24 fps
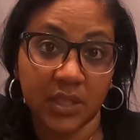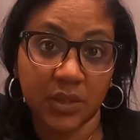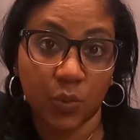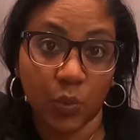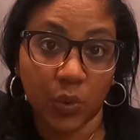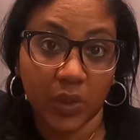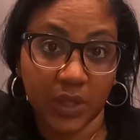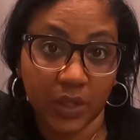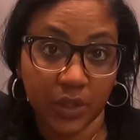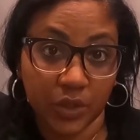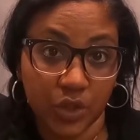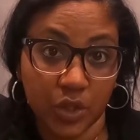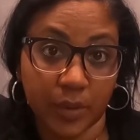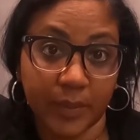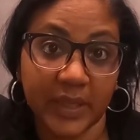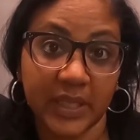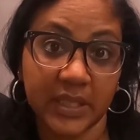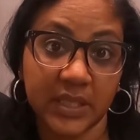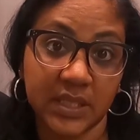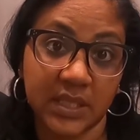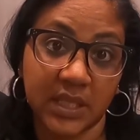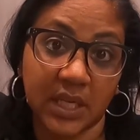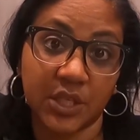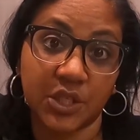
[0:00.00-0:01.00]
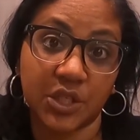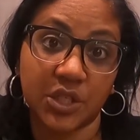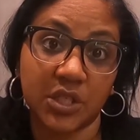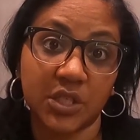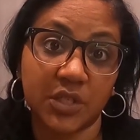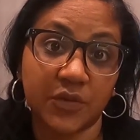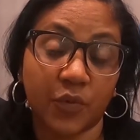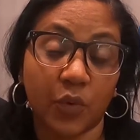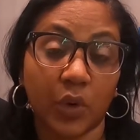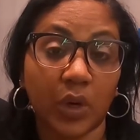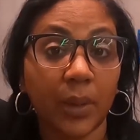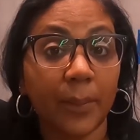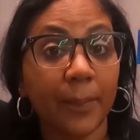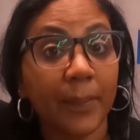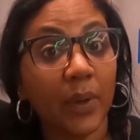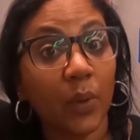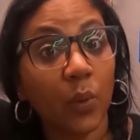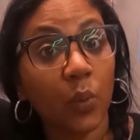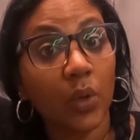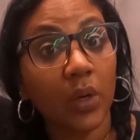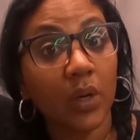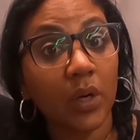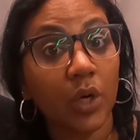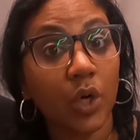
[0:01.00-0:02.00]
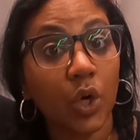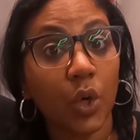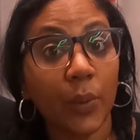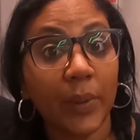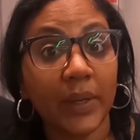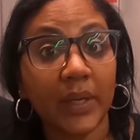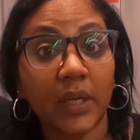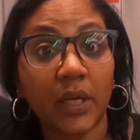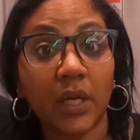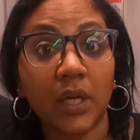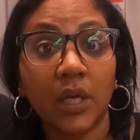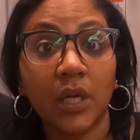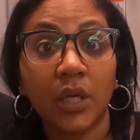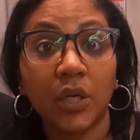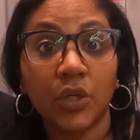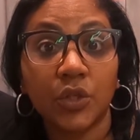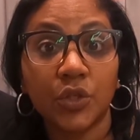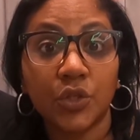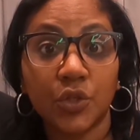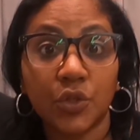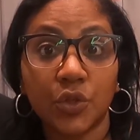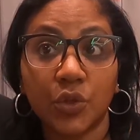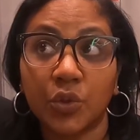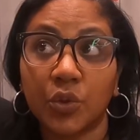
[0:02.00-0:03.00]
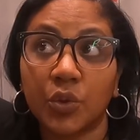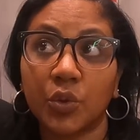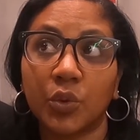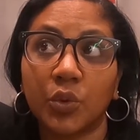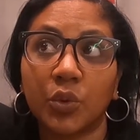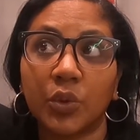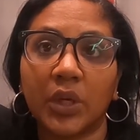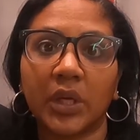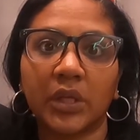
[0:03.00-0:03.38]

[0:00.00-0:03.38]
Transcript: one of the terminus stations for it, but we're going to,